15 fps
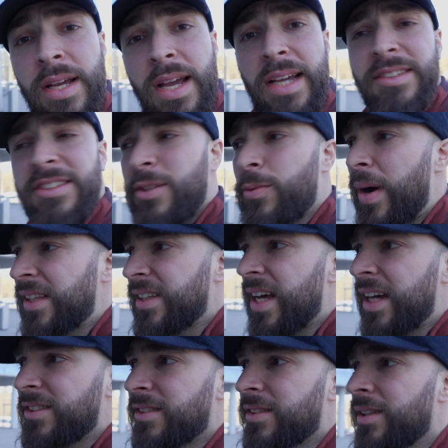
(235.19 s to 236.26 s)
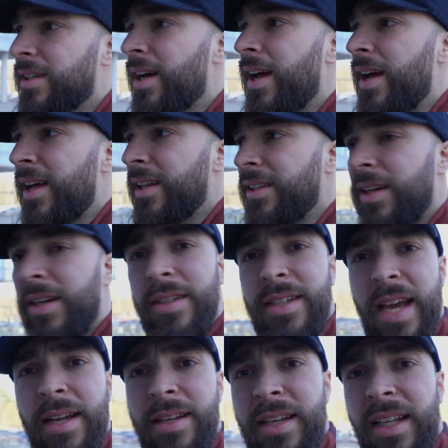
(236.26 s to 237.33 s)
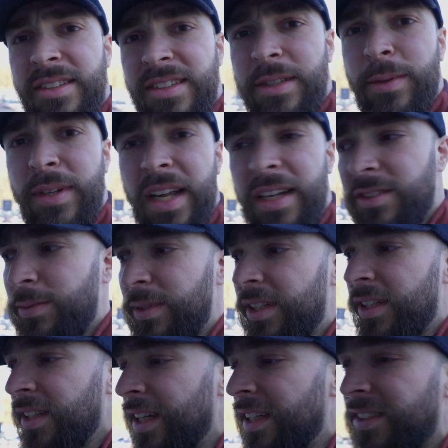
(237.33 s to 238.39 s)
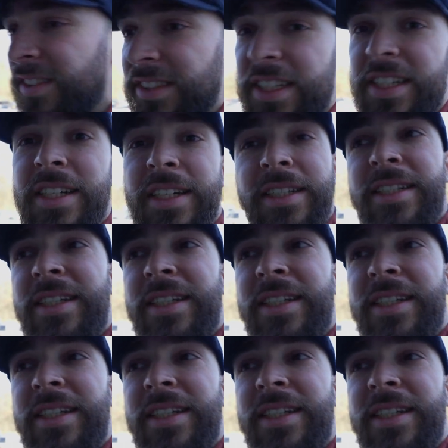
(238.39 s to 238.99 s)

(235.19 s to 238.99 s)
It's quite nice. And uh, yeah, let's see what else we can see.